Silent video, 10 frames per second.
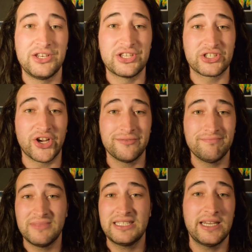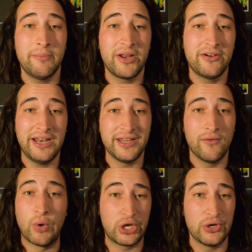To start, let's get a better
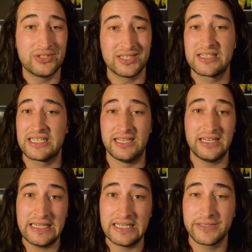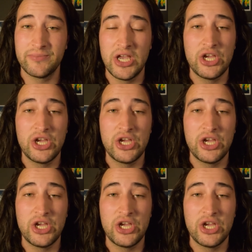idea of what GOES-16 is.